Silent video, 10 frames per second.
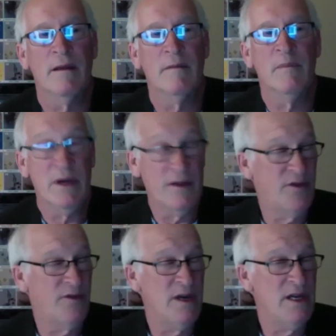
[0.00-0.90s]
But
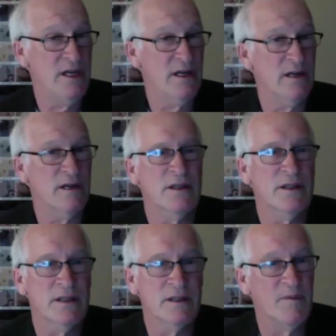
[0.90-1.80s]
3 years
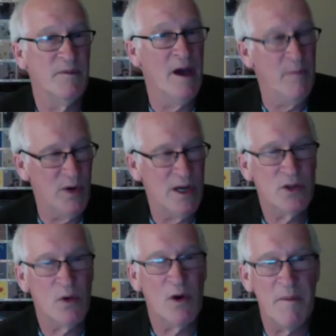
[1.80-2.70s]
is a pretty
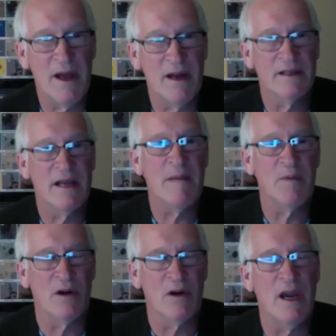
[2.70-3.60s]
short amount of time
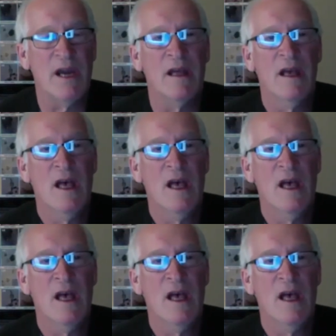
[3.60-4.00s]
to create a